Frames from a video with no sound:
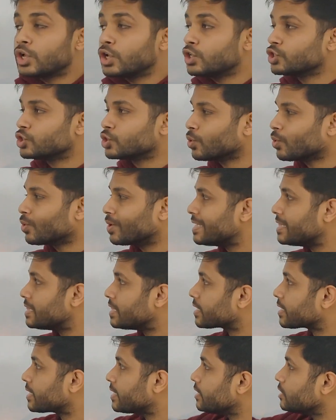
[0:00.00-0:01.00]
So in the
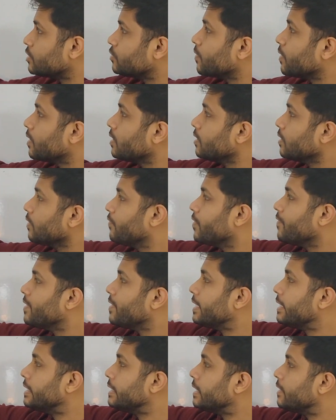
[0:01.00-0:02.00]
case 1, we will
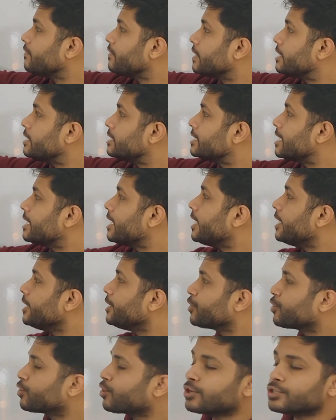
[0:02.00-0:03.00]
interface
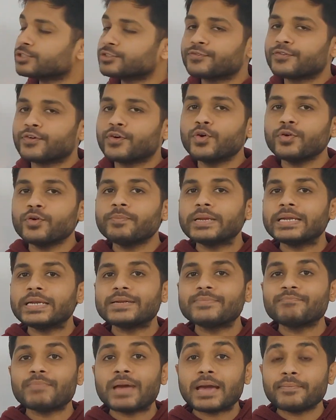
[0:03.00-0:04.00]

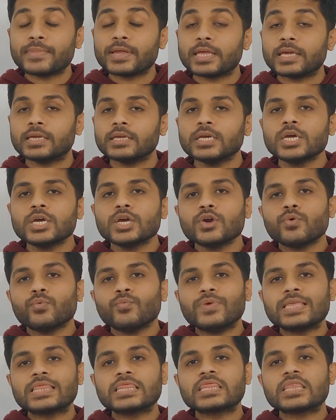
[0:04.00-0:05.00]
8x4-bit memory
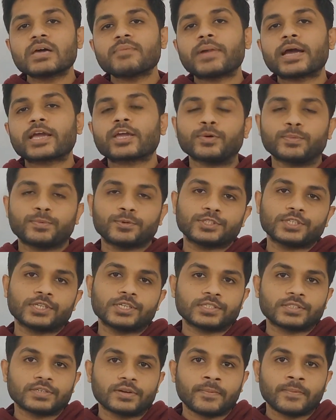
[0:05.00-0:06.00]
with the
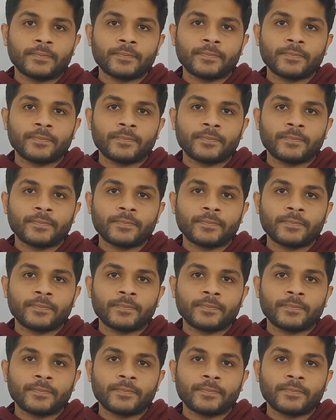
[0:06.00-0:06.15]
microprocessor.